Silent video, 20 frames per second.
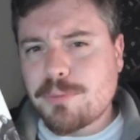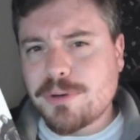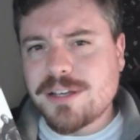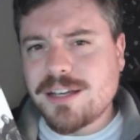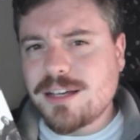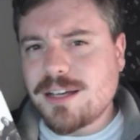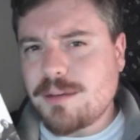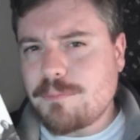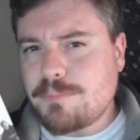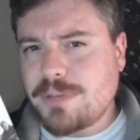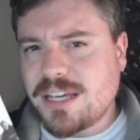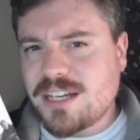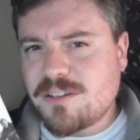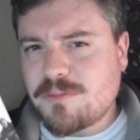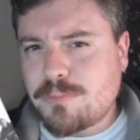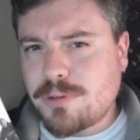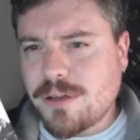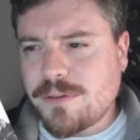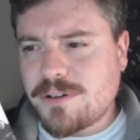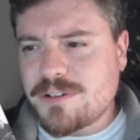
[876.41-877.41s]
bringing up Band
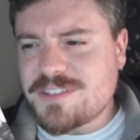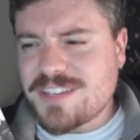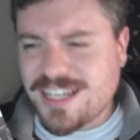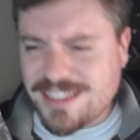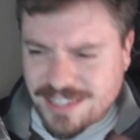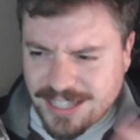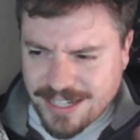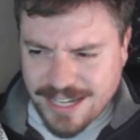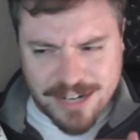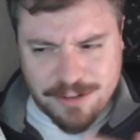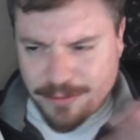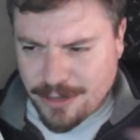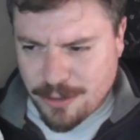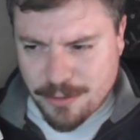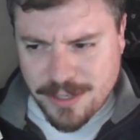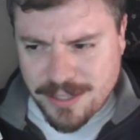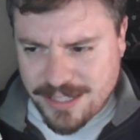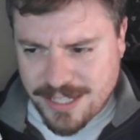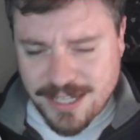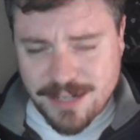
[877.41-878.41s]
of Brothers. I don't
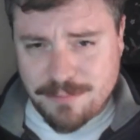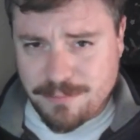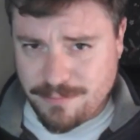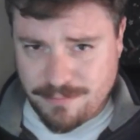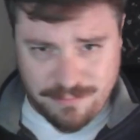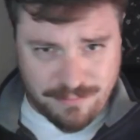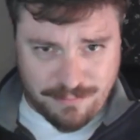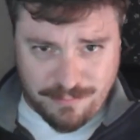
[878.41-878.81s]
own it yet.